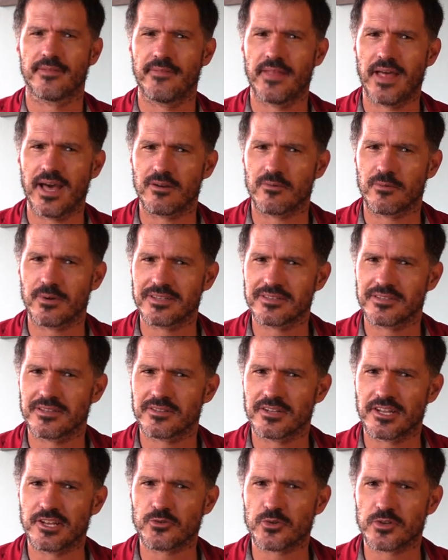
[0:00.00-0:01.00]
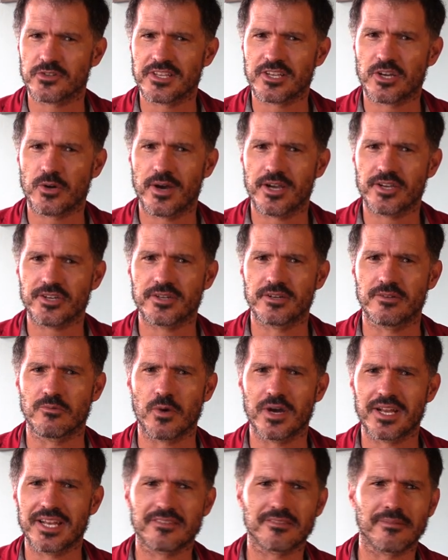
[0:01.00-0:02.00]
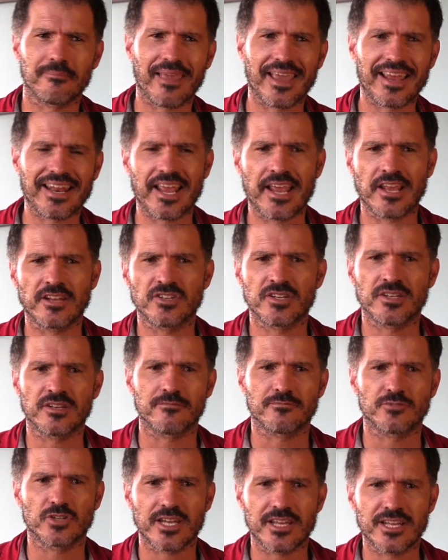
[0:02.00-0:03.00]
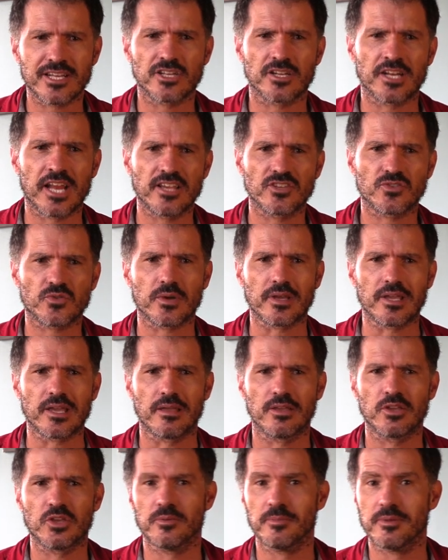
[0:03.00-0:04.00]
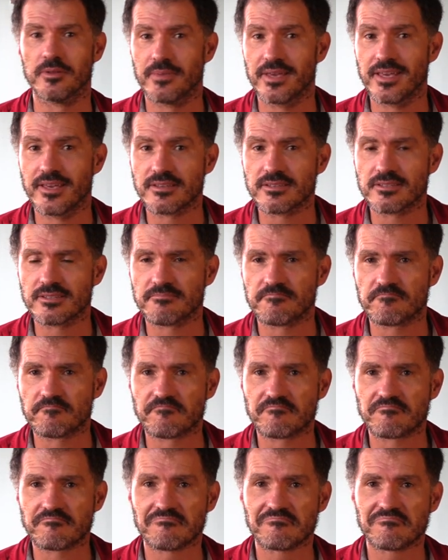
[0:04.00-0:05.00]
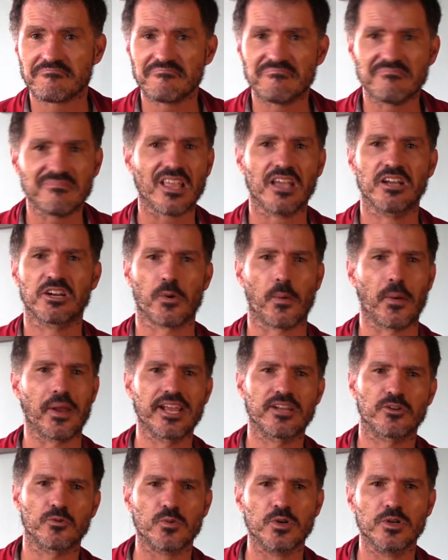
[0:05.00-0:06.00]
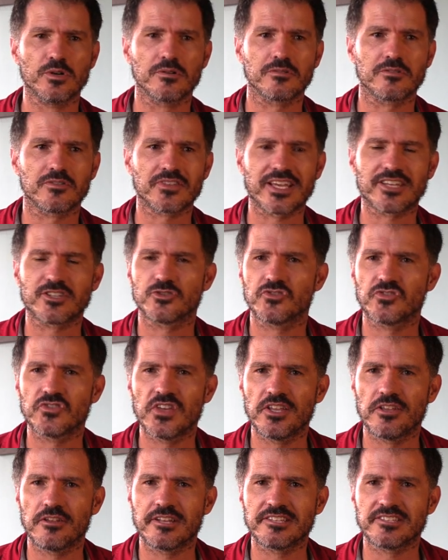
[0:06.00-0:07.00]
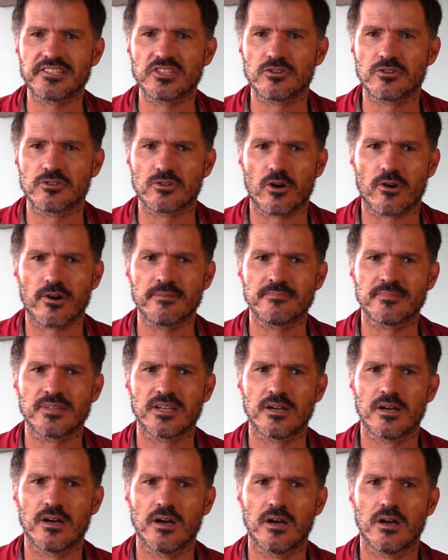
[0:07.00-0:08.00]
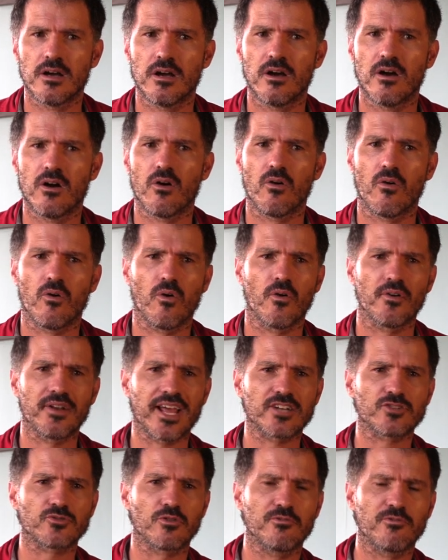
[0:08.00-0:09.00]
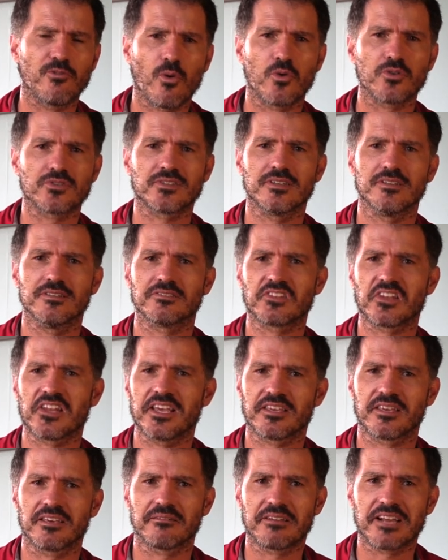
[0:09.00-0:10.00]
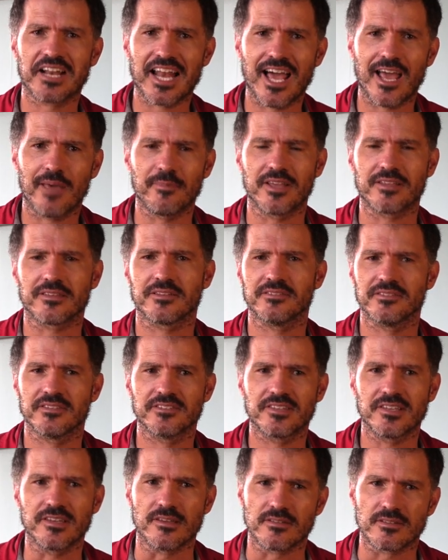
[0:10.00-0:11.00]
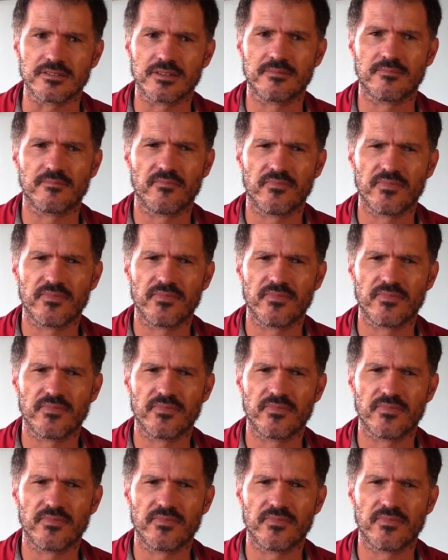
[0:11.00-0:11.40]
That raises an interesting question. What is the main engine of change in history? Human beings? Great rulers like Justinian and Theodora? or natural forces like climate and disease.